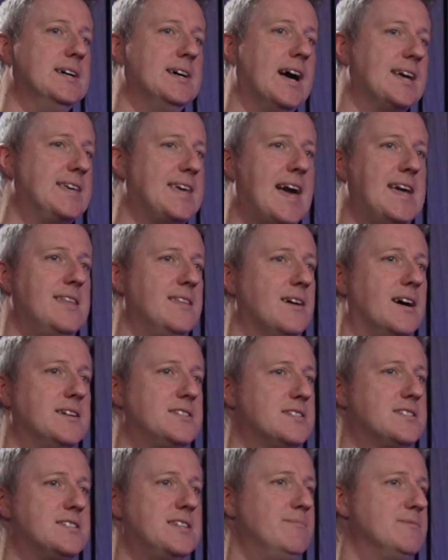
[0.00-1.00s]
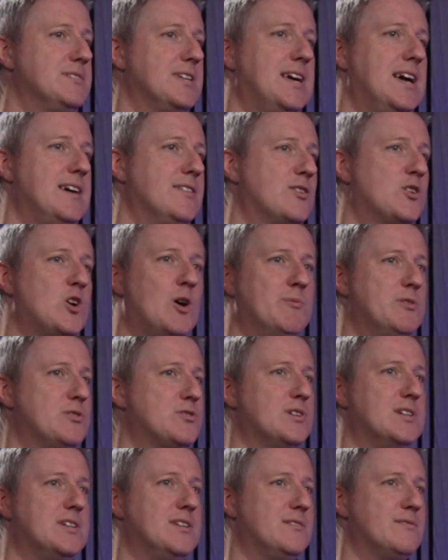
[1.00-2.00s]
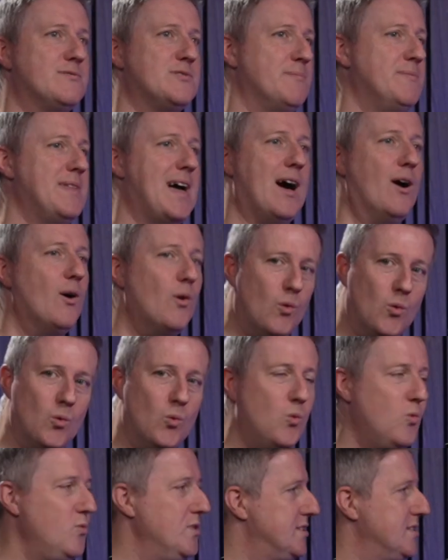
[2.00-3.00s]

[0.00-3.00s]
again, I just seem to hear the commentary from that all the